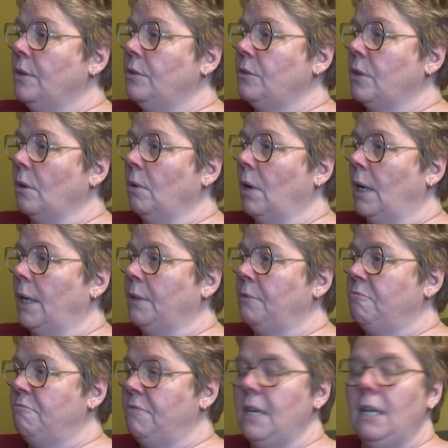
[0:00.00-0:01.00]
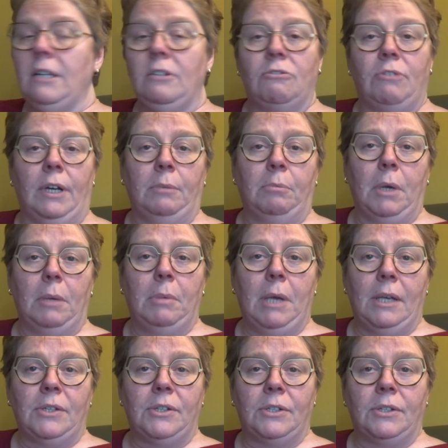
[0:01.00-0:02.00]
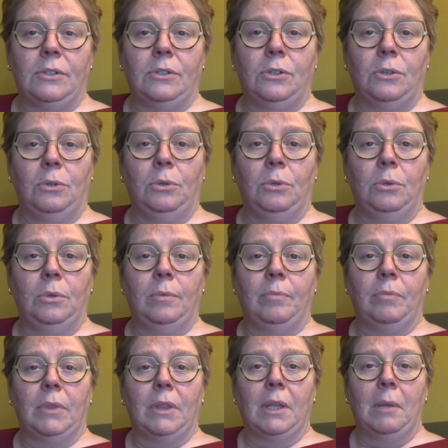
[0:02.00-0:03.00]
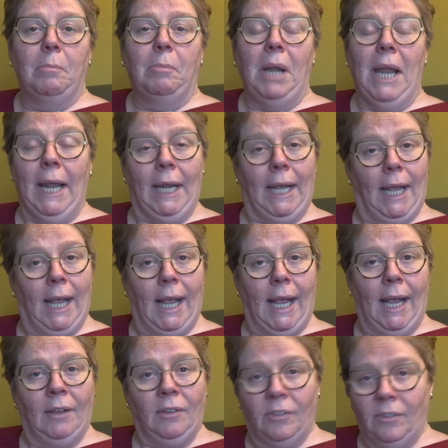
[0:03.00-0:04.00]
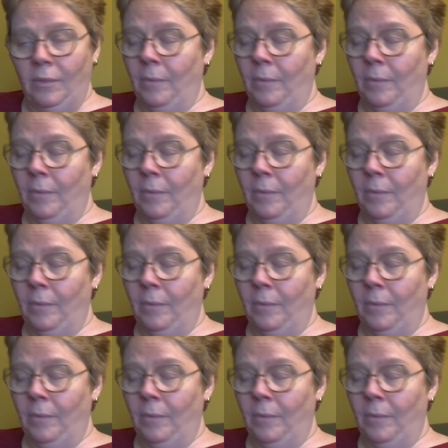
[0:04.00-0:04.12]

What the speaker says: So I really tried my best to plan ahead.